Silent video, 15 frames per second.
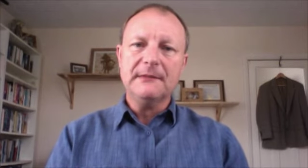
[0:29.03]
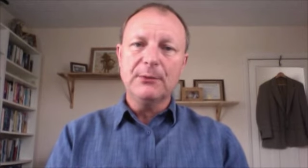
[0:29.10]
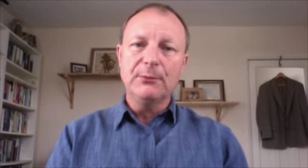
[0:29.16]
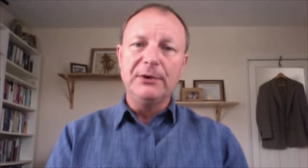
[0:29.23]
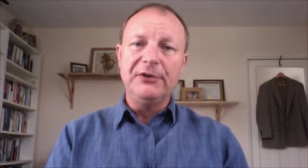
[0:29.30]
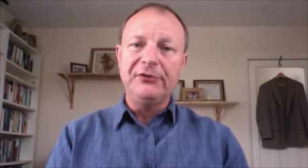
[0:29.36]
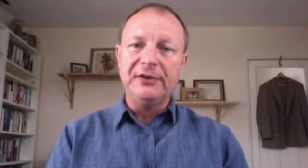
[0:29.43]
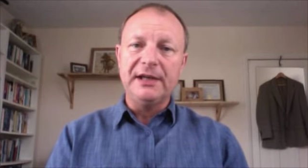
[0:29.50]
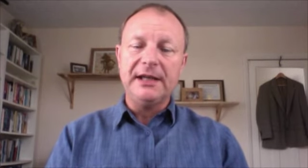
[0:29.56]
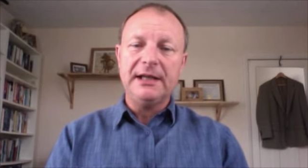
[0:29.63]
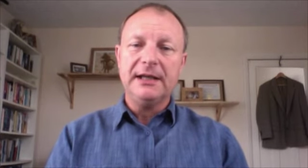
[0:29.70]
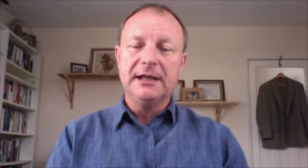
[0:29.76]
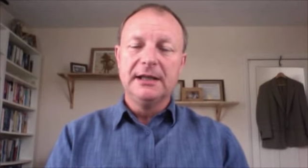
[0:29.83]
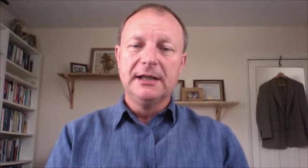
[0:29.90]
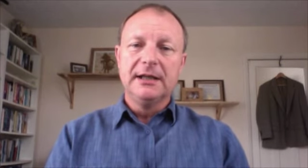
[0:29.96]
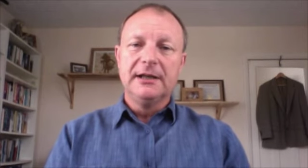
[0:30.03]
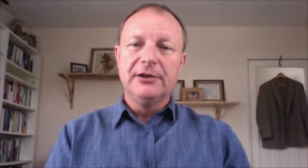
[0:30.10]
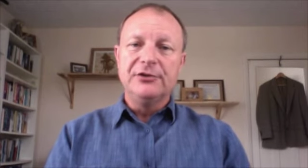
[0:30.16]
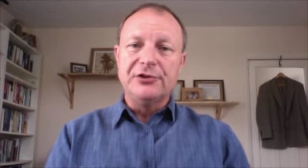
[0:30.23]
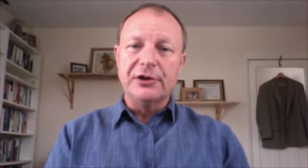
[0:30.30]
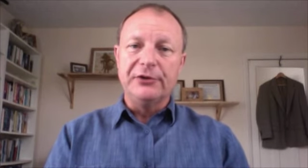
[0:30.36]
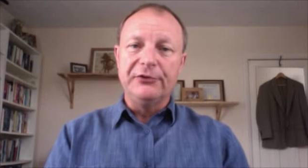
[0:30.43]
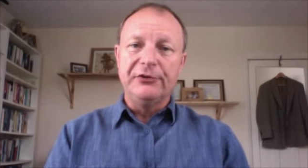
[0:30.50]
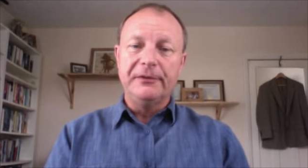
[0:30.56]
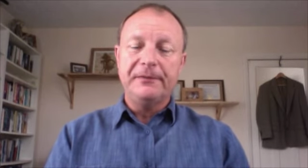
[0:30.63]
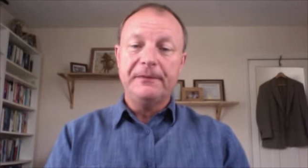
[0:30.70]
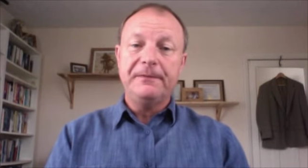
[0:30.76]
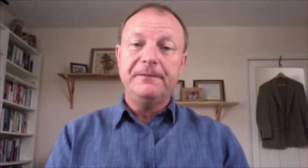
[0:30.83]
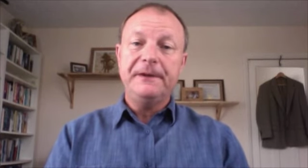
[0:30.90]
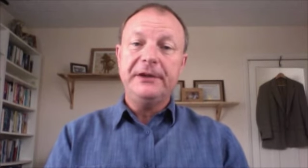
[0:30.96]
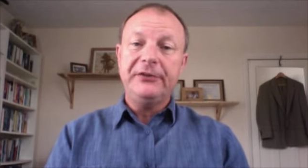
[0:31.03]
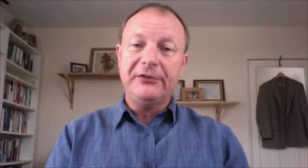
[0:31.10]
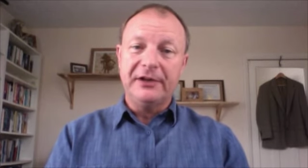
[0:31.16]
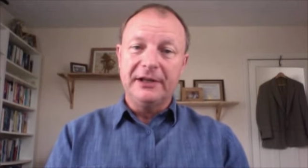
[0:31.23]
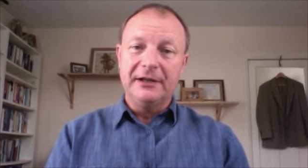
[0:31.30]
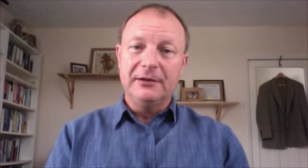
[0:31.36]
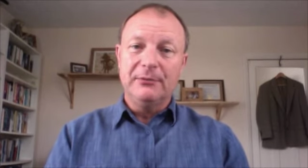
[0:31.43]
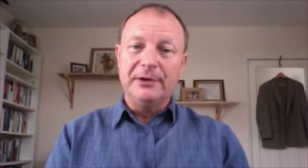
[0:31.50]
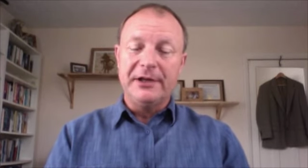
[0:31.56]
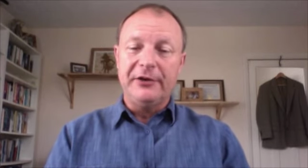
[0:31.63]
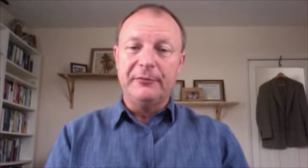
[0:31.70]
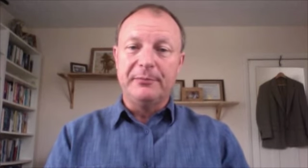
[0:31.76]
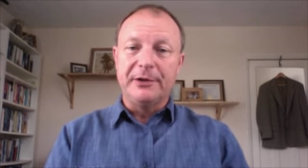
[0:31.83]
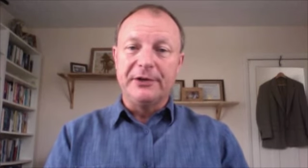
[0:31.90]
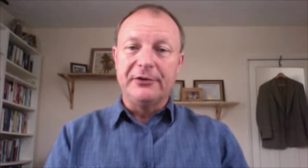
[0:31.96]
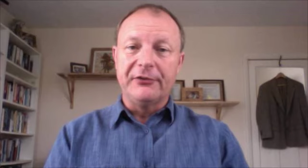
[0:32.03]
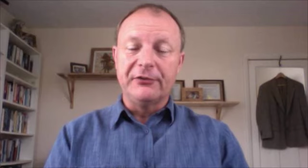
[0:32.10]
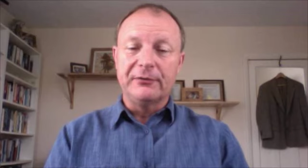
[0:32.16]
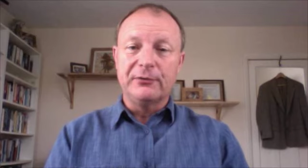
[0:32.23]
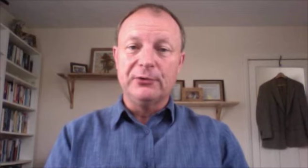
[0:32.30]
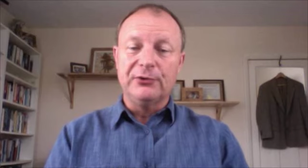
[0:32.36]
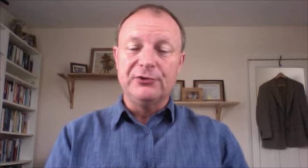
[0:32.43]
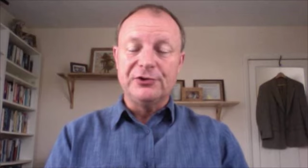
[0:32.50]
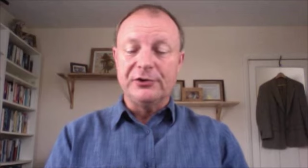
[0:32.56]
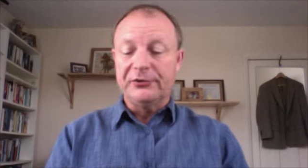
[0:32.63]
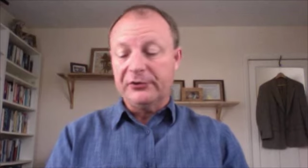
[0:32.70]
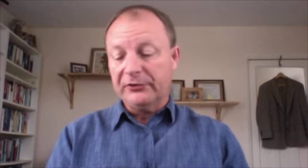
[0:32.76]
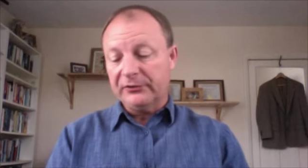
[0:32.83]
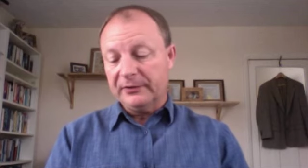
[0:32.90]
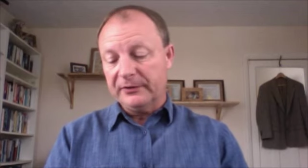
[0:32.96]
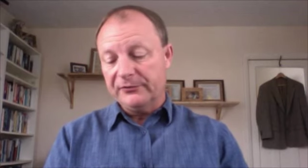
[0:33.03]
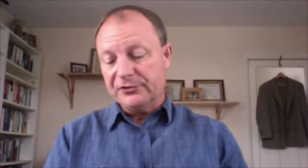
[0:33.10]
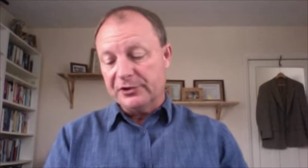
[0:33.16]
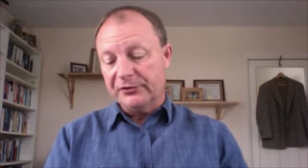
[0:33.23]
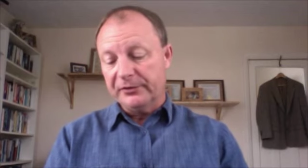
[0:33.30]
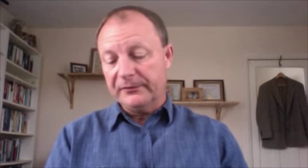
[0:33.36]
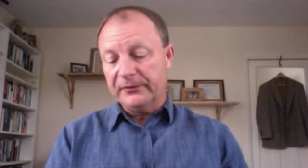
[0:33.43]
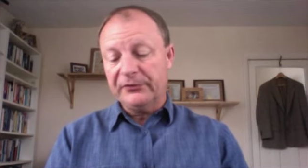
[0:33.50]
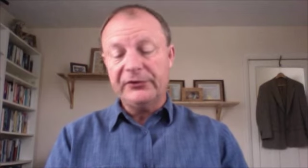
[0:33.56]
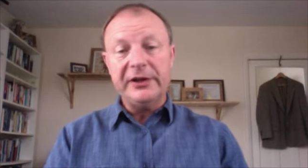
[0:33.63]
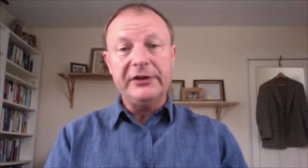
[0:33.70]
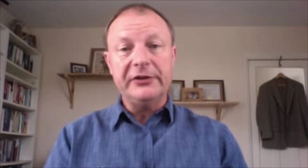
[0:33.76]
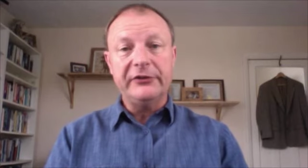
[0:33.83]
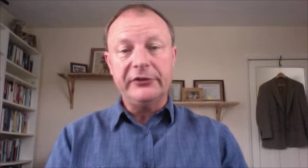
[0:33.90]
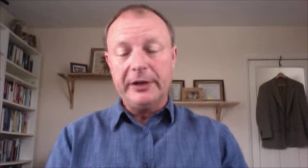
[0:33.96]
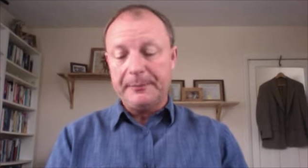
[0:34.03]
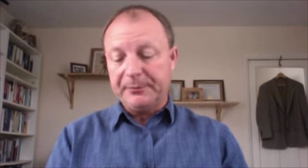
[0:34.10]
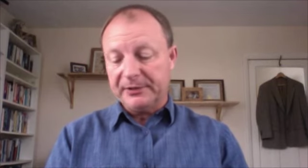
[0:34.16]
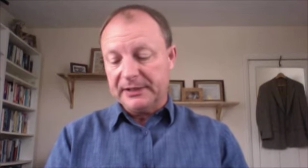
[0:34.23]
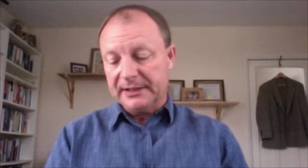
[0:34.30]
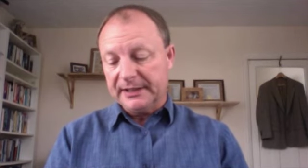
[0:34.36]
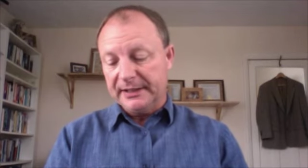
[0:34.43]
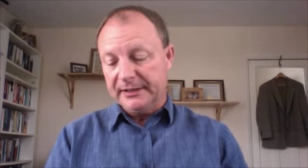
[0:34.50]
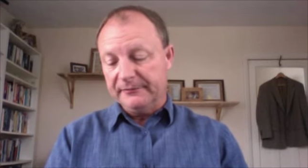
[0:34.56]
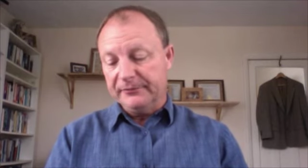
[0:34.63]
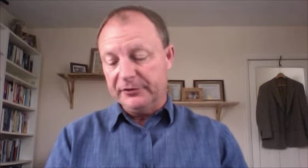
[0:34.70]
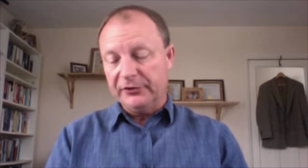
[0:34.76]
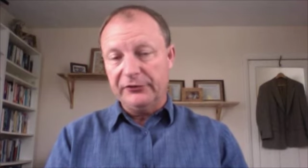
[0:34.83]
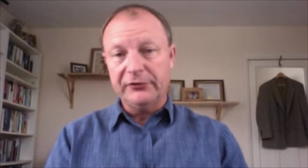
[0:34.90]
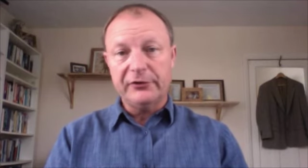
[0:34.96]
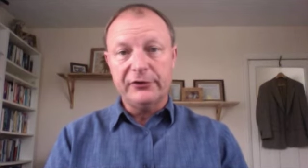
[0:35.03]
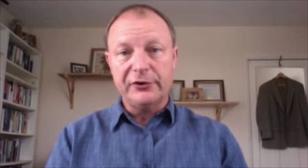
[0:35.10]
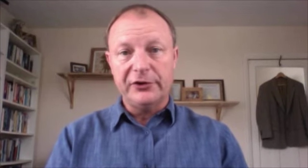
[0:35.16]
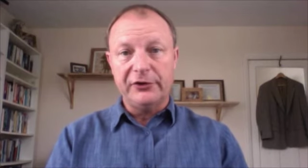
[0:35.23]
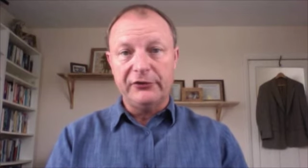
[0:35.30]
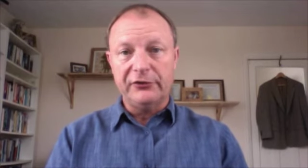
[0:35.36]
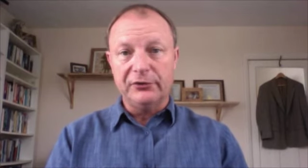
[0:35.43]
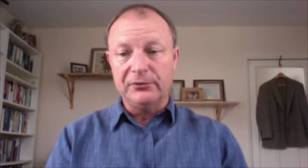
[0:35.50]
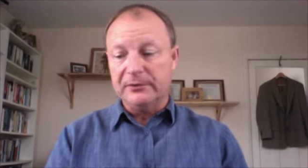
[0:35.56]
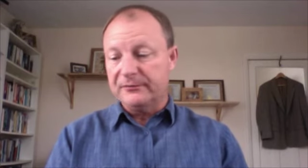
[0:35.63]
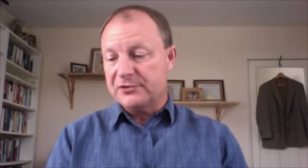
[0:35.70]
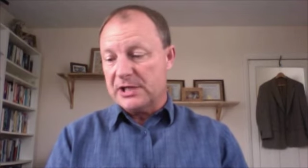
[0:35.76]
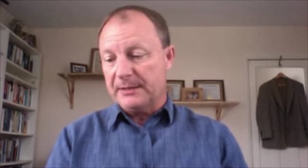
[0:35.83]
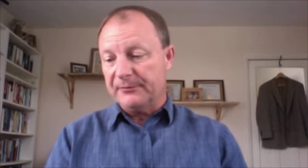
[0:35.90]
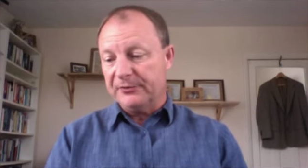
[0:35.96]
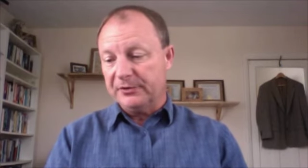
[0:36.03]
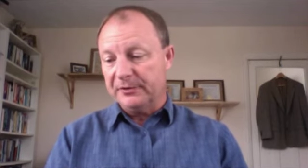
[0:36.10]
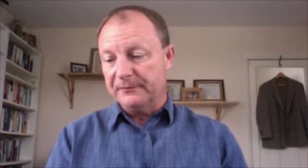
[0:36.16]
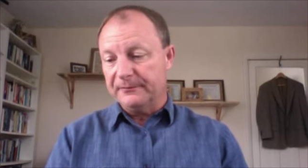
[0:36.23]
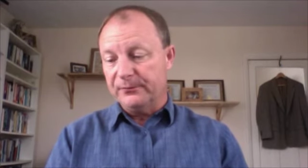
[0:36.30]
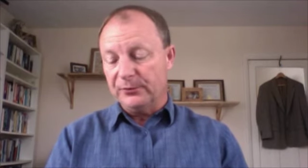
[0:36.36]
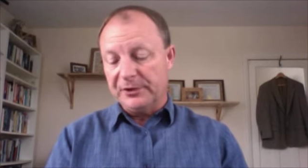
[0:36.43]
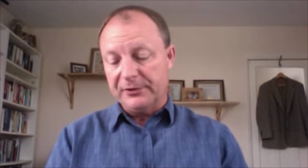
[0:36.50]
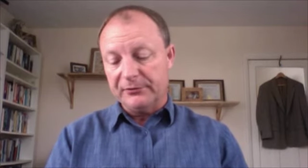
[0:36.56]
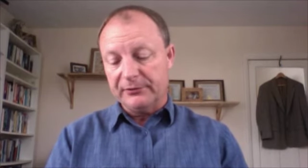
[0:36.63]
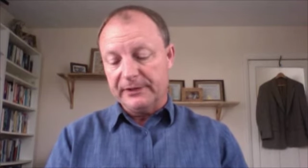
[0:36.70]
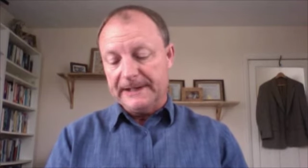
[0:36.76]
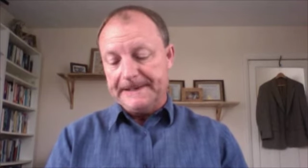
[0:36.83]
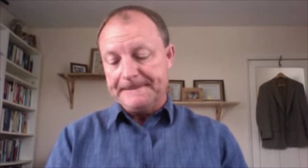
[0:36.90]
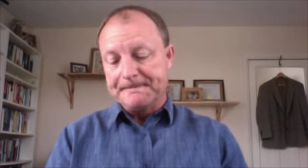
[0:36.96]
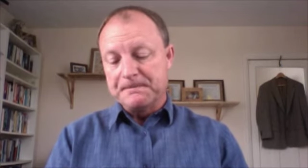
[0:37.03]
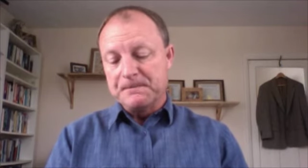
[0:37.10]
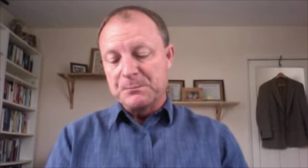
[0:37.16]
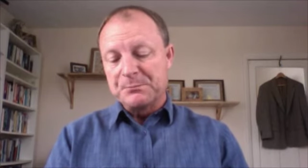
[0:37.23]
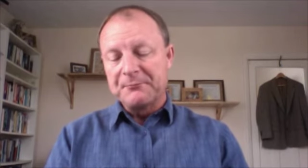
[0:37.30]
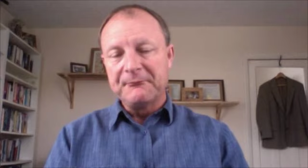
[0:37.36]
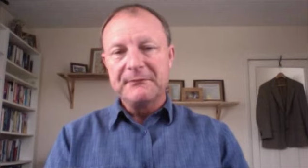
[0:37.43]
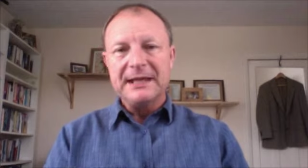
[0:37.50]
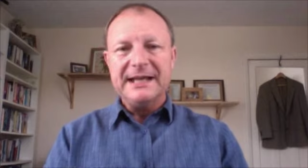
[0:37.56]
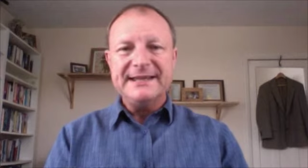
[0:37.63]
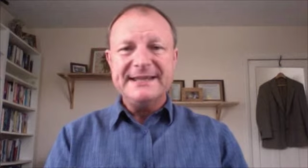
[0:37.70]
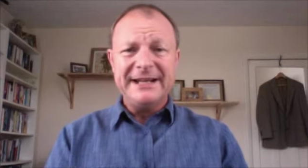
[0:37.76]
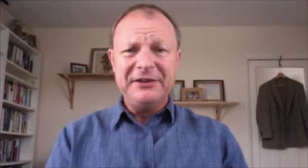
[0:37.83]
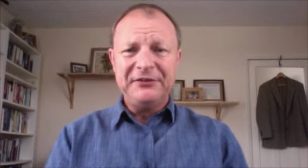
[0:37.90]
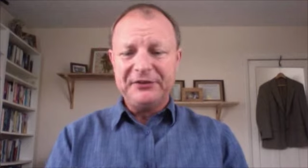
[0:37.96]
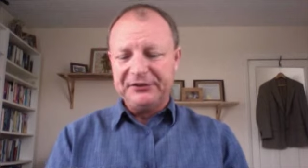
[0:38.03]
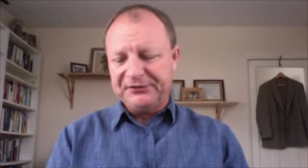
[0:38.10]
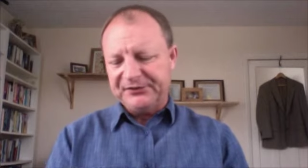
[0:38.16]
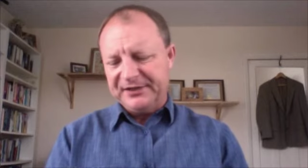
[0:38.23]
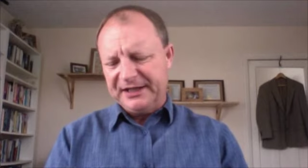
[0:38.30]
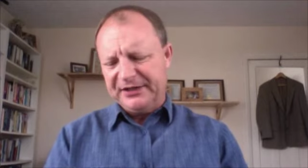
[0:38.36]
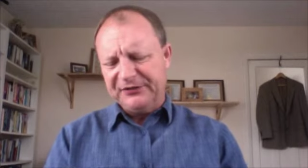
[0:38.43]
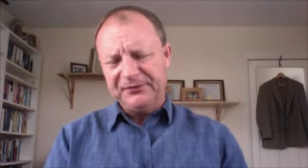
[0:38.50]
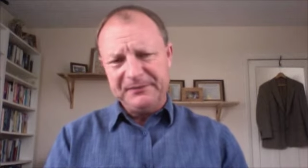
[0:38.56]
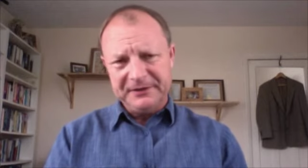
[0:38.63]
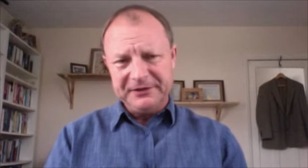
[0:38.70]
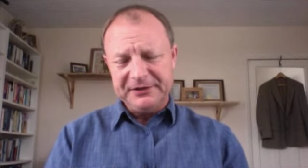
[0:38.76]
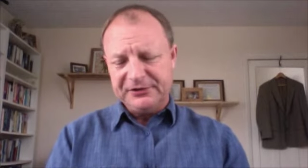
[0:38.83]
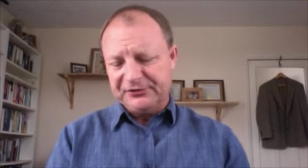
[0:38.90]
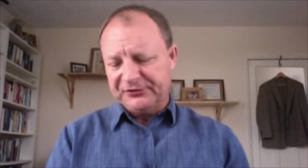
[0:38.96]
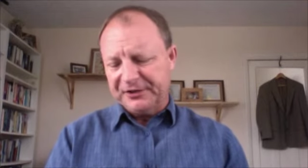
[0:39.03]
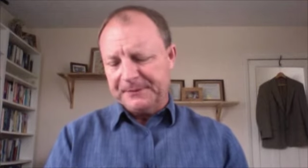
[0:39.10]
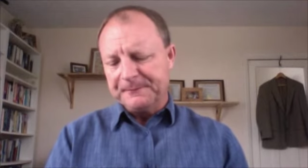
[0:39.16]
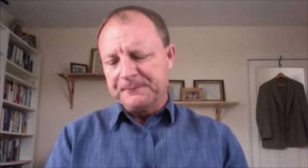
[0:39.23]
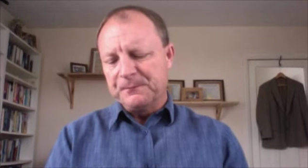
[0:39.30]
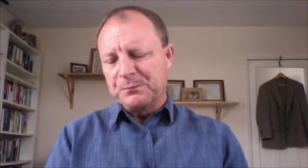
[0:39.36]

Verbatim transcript: we see Joseph feasting with his brothers. Of course, Joseph, Joseph seated separately in verse 32 of chapter 43. And then it says this very interesting.